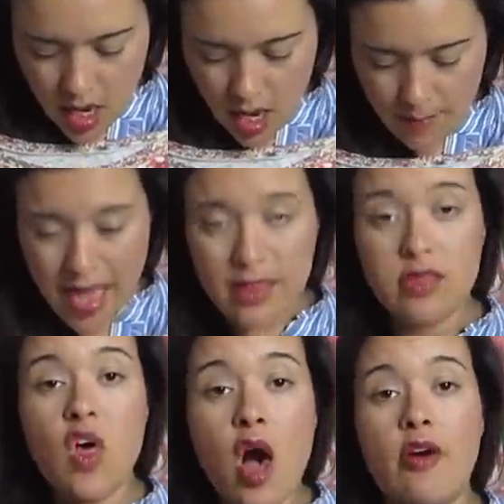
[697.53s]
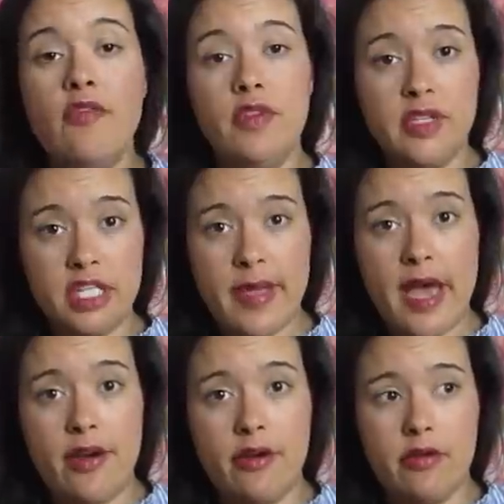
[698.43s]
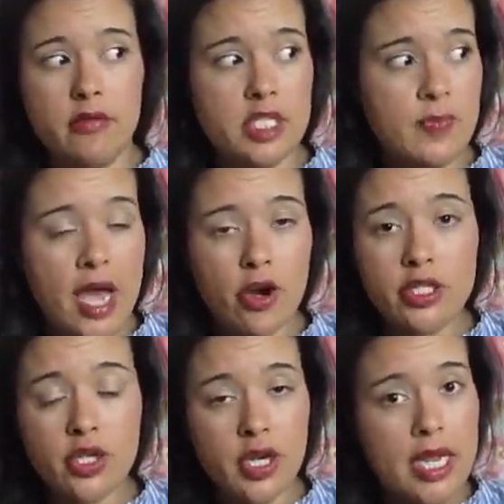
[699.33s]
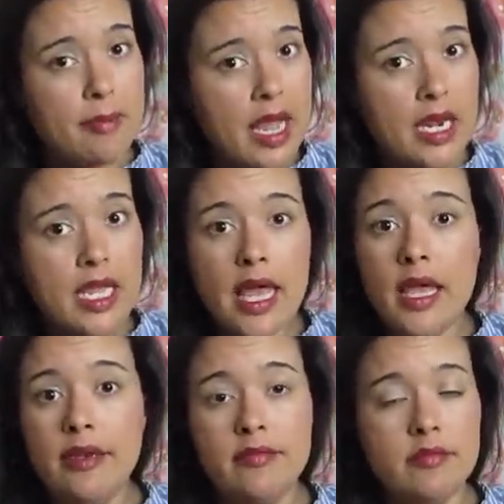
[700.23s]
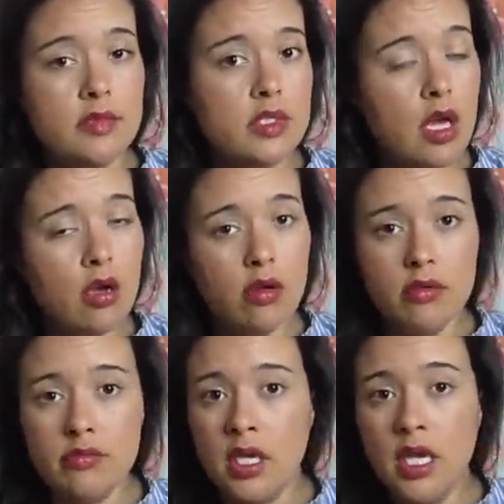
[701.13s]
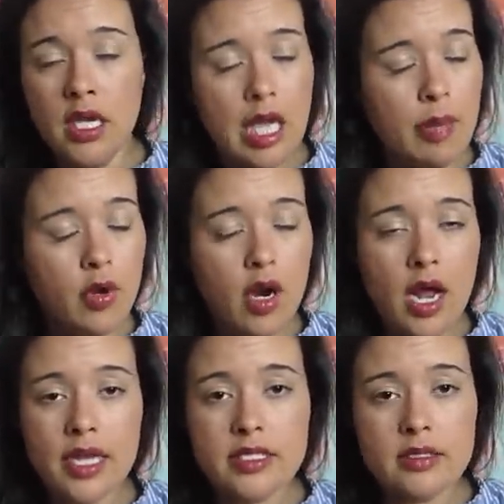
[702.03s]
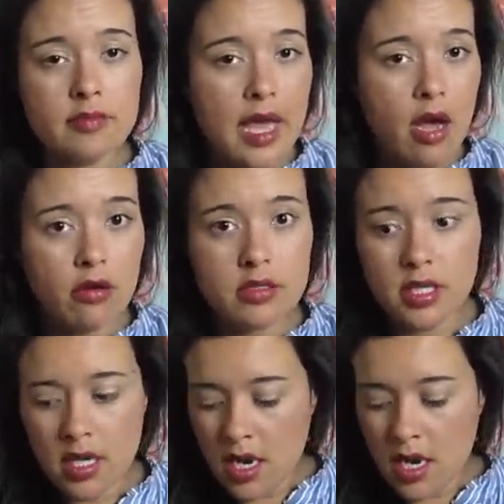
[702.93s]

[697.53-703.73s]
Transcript: I love this pattern. This pattern is going to get made again, so keep your eyes out.